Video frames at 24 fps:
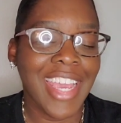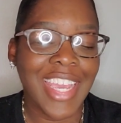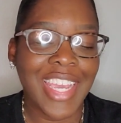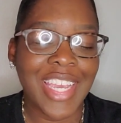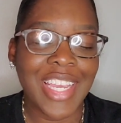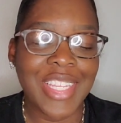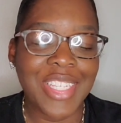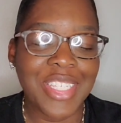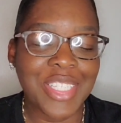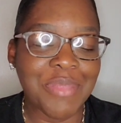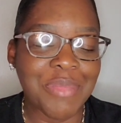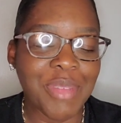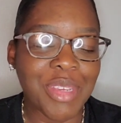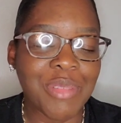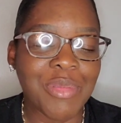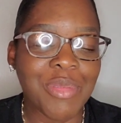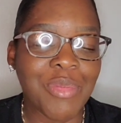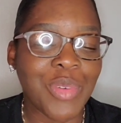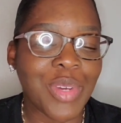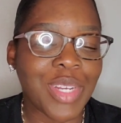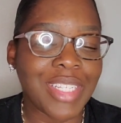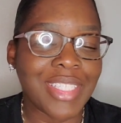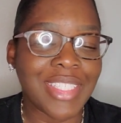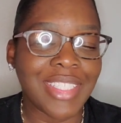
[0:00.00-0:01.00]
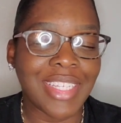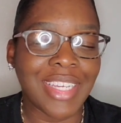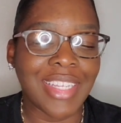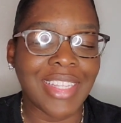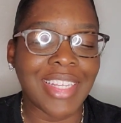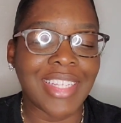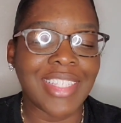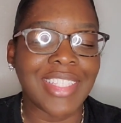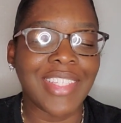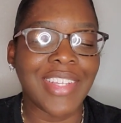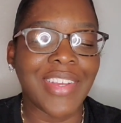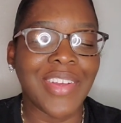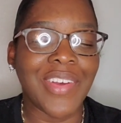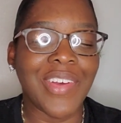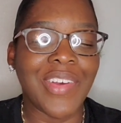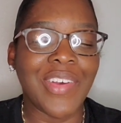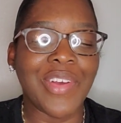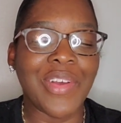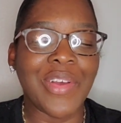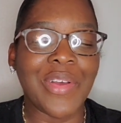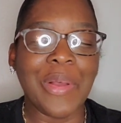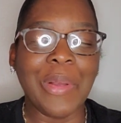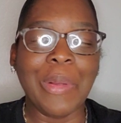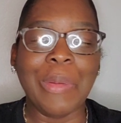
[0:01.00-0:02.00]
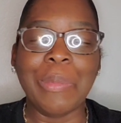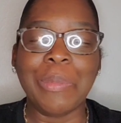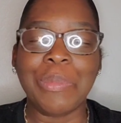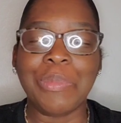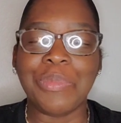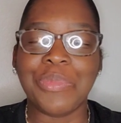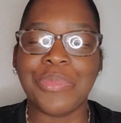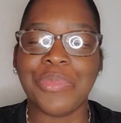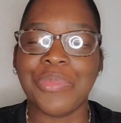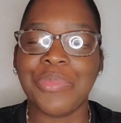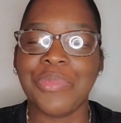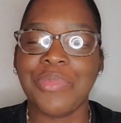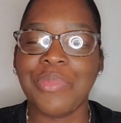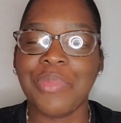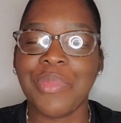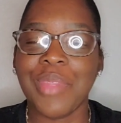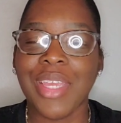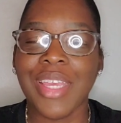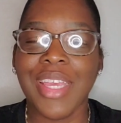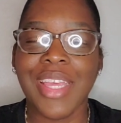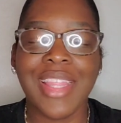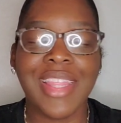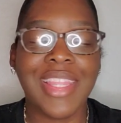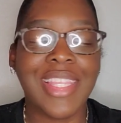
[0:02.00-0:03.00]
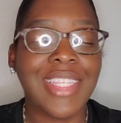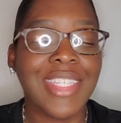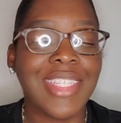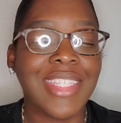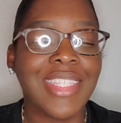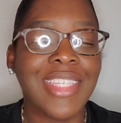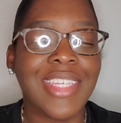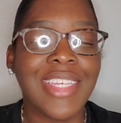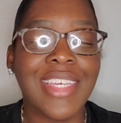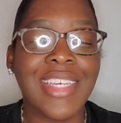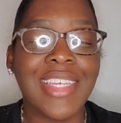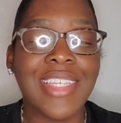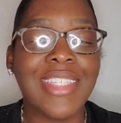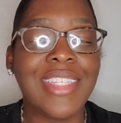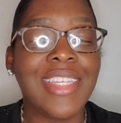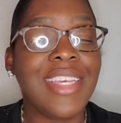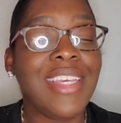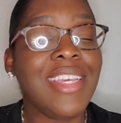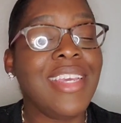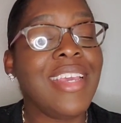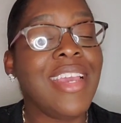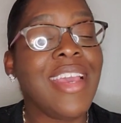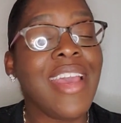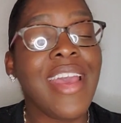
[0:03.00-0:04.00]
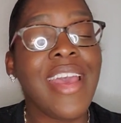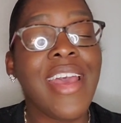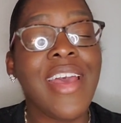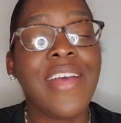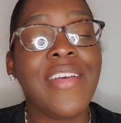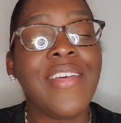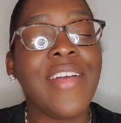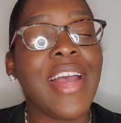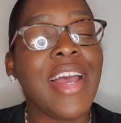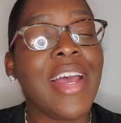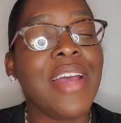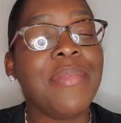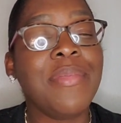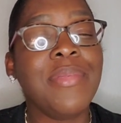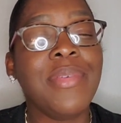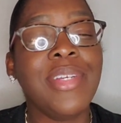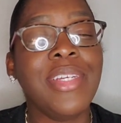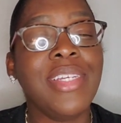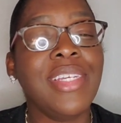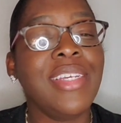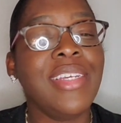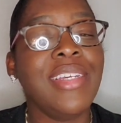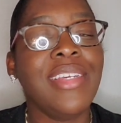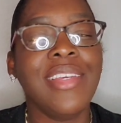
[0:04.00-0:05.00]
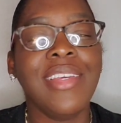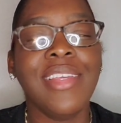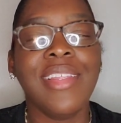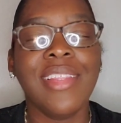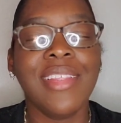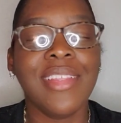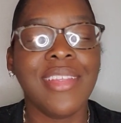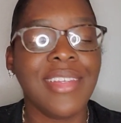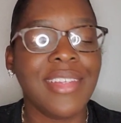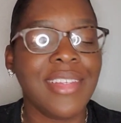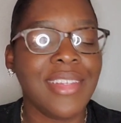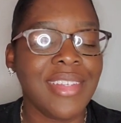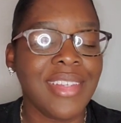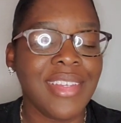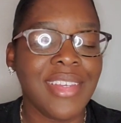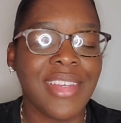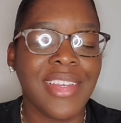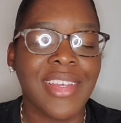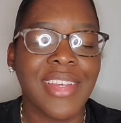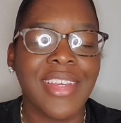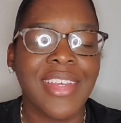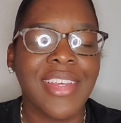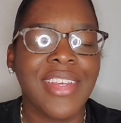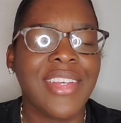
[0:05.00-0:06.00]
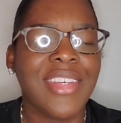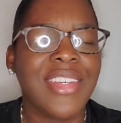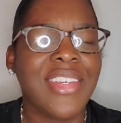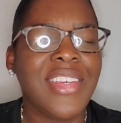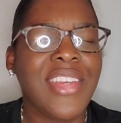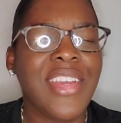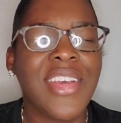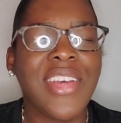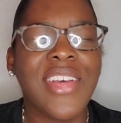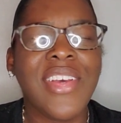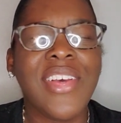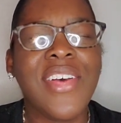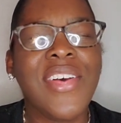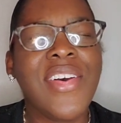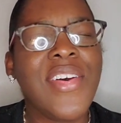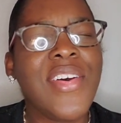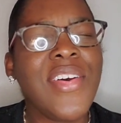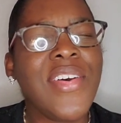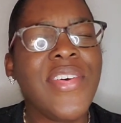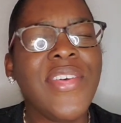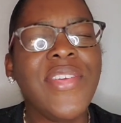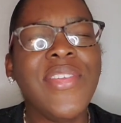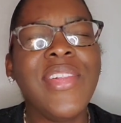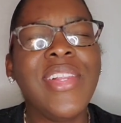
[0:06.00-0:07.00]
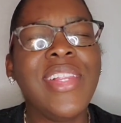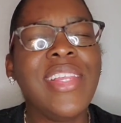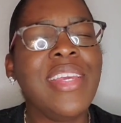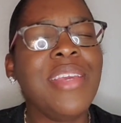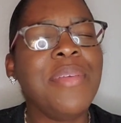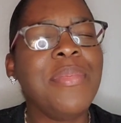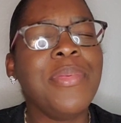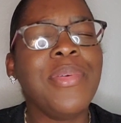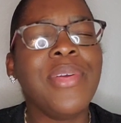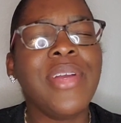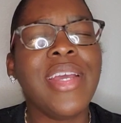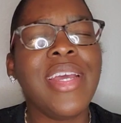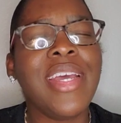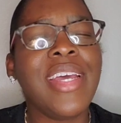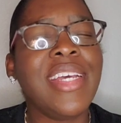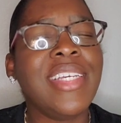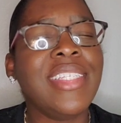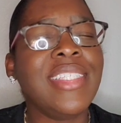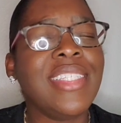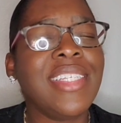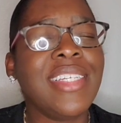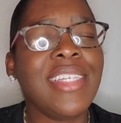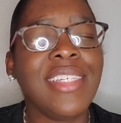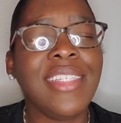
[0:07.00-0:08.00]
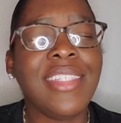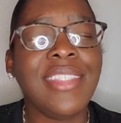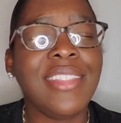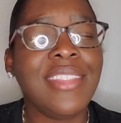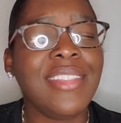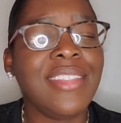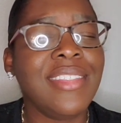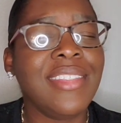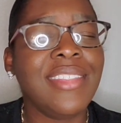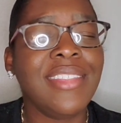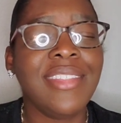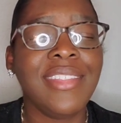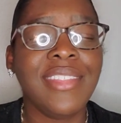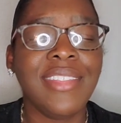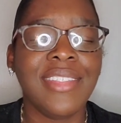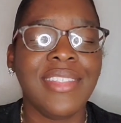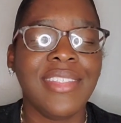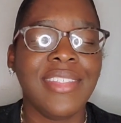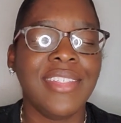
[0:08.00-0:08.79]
It just makes me want to sing that song. This is the air I breathe, your holy presence.